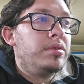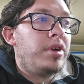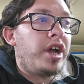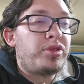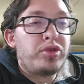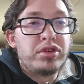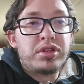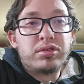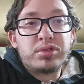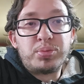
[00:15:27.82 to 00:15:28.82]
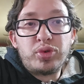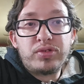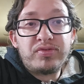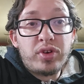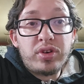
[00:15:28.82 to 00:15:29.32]
I thought there was
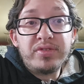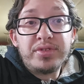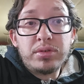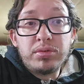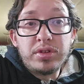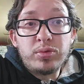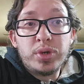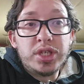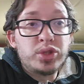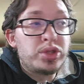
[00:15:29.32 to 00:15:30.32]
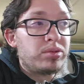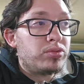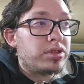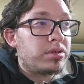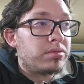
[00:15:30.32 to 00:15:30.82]
more involved with quench than
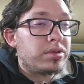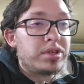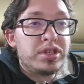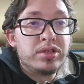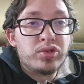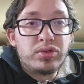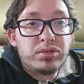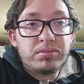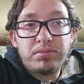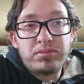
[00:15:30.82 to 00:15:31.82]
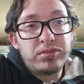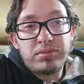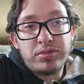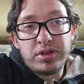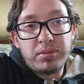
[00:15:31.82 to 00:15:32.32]
what there really is.
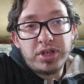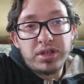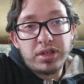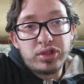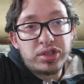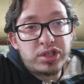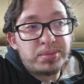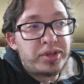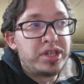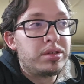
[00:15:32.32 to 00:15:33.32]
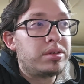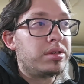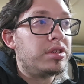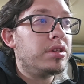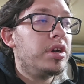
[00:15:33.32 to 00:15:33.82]
I just explained it
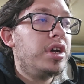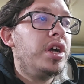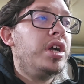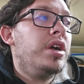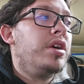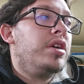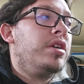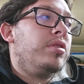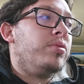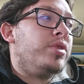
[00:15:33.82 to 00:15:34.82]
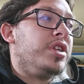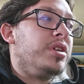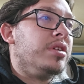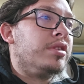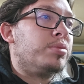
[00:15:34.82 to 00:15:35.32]
to you what it
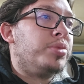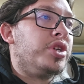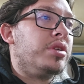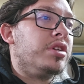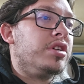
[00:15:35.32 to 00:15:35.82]
is, but